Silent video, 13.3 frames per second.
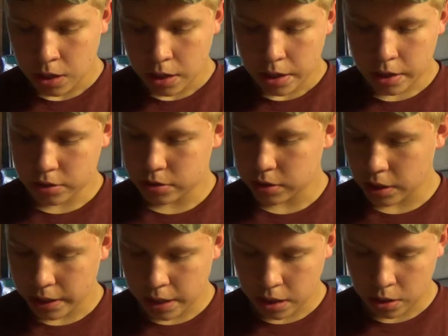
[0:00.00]
It'll
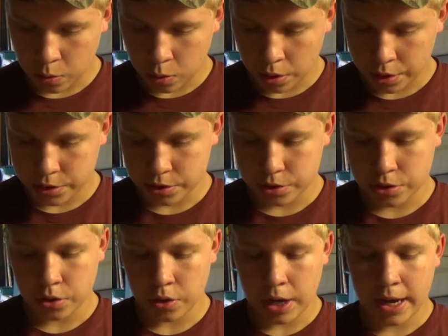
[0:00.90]
slide out of the washer.
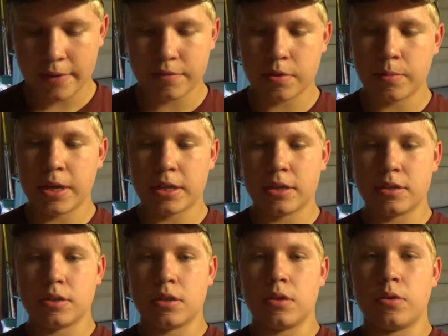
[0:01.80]
So I have to make
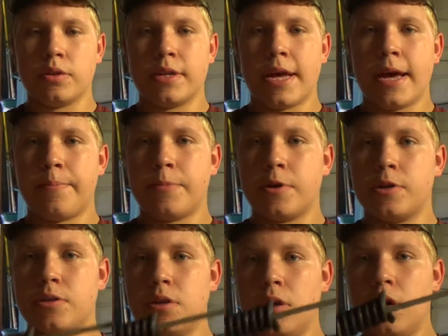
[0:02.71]
these little
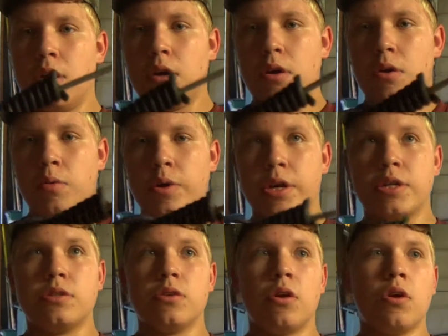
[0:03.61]
adapters,
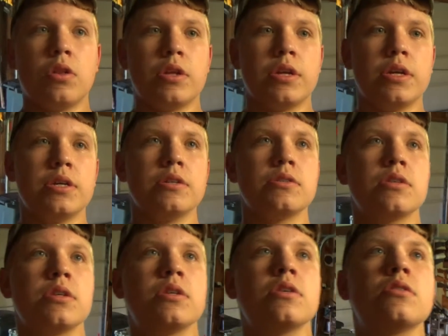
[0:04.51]
which all it is
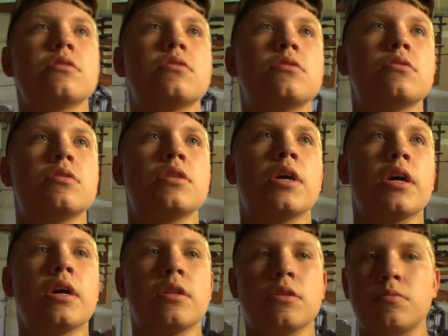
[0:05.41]
see, I
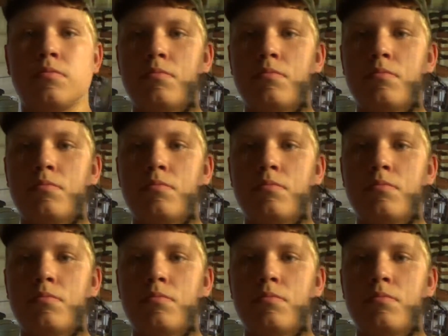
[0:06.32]
got this